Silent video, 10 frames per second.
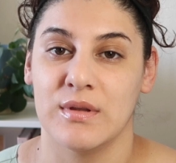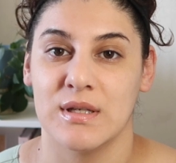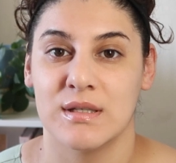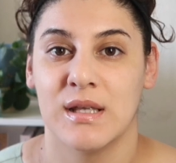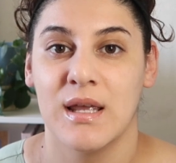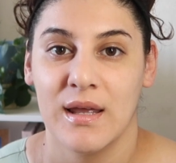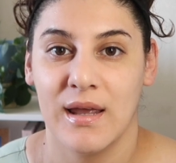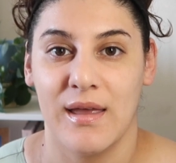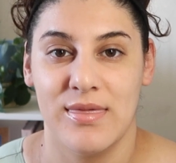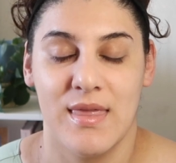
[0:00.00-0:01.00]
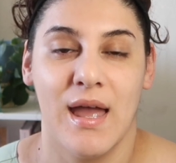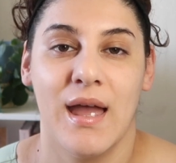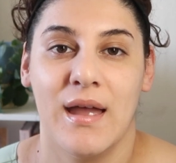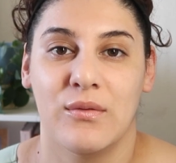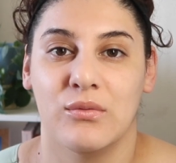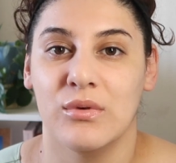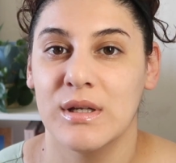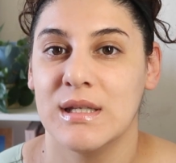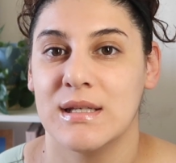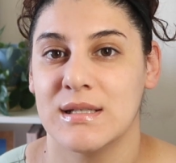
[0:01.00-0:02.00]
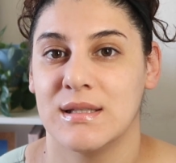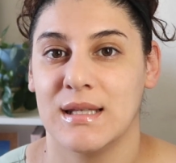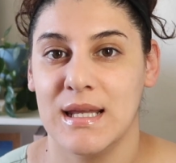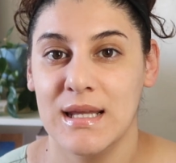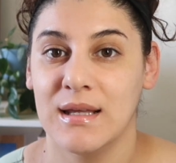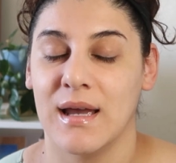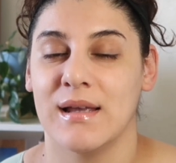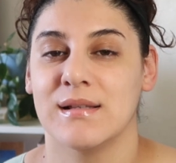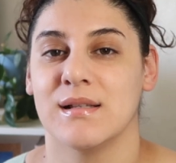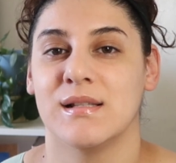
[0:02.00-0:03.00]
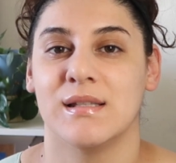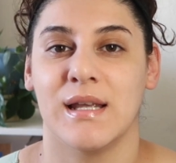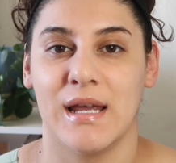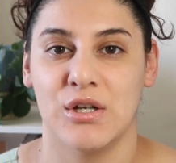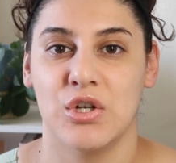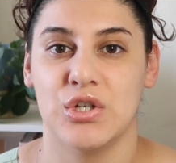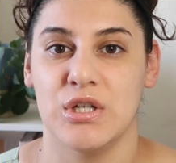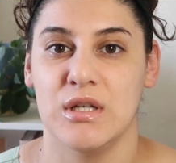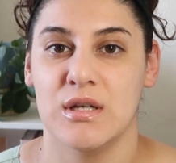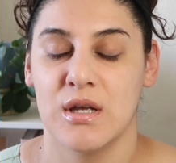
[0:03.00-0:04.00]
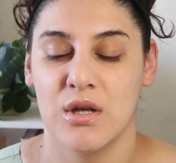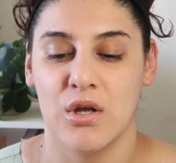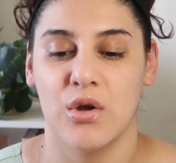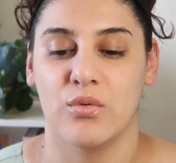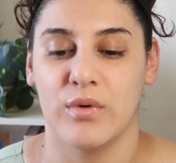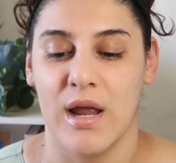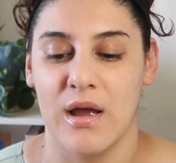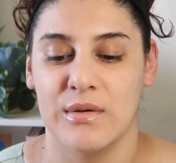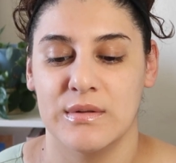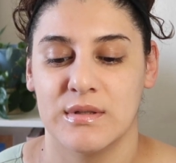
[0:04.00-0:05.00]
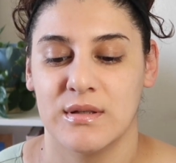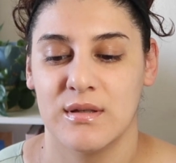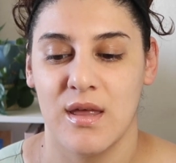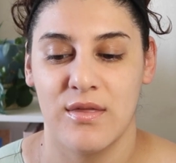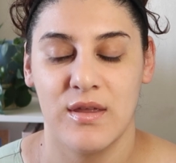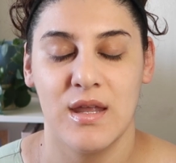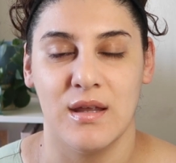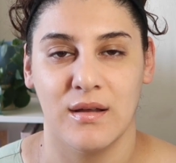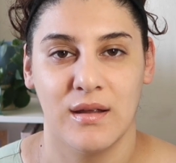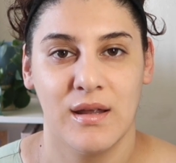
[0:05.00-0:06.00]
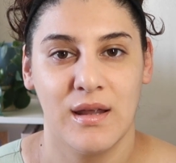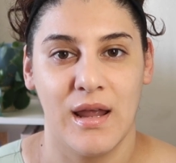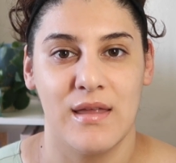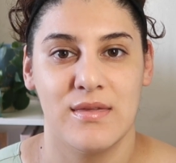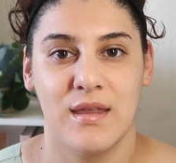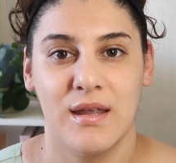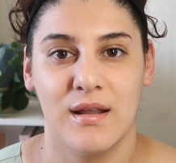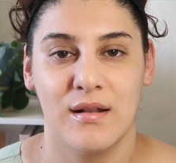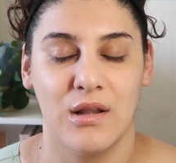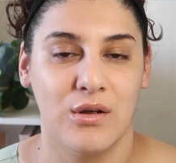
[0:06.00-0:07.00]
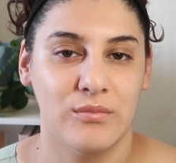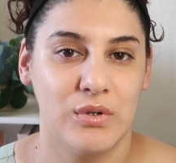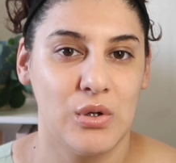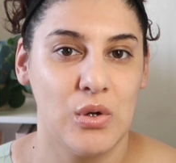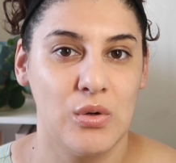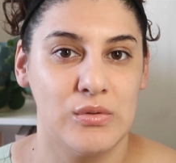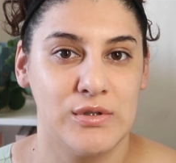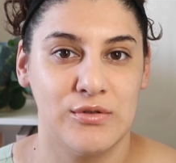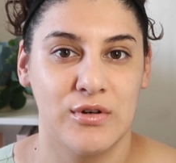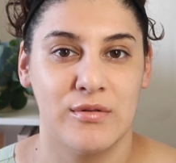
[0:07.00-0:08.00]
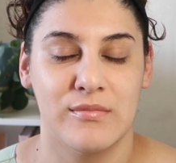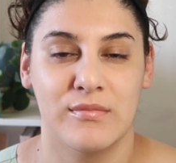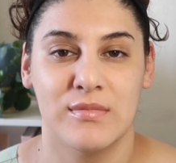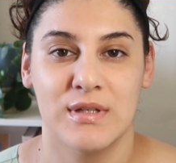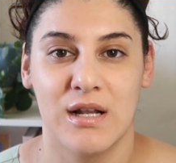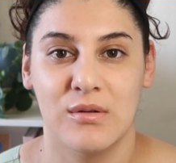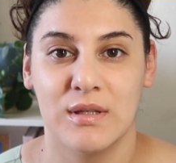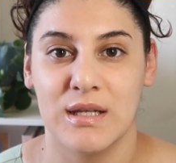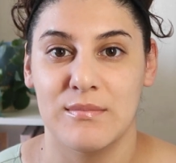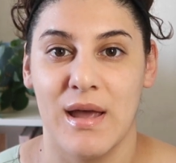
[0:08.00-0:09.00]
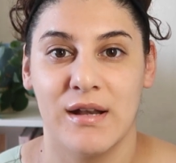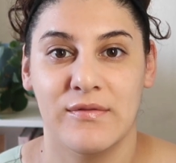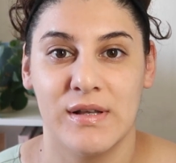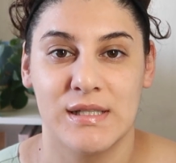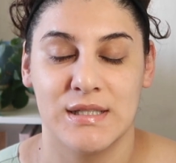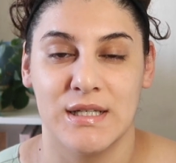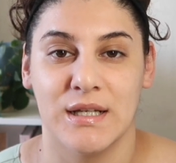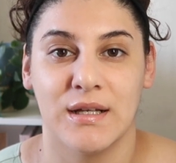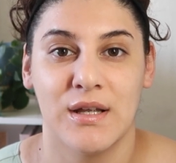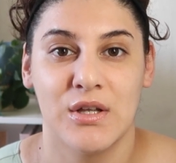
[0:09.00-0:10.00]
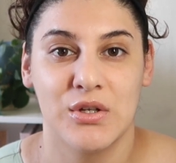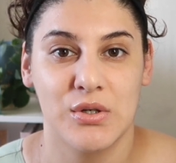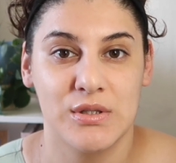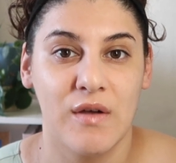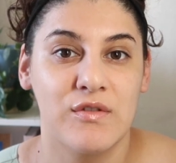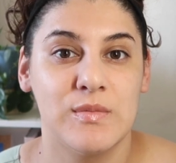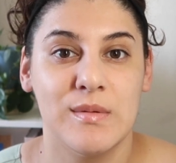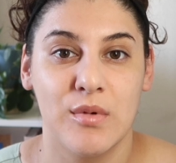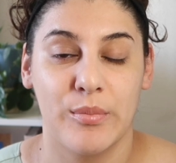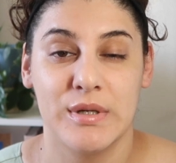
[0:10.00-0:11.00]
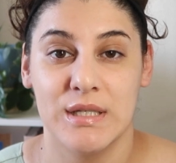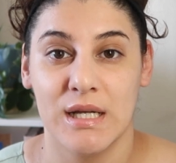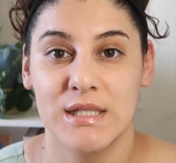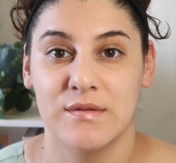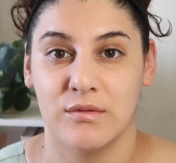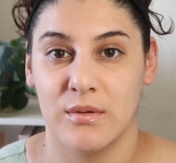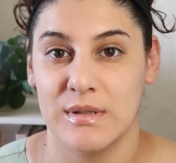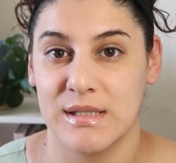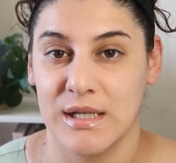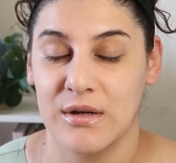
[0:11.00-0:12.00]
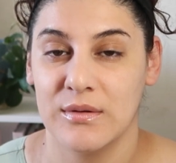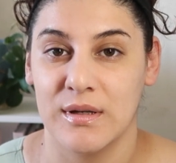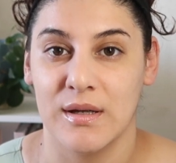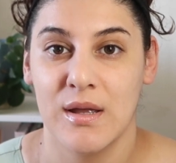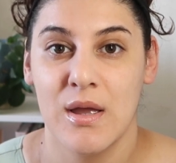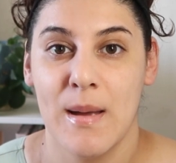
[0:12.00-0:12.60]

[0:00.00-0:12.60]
this. And that really is the key, guys, is the energy around the thing. And then lo and behold, you are not only manifesting yourself to be more productive around this area,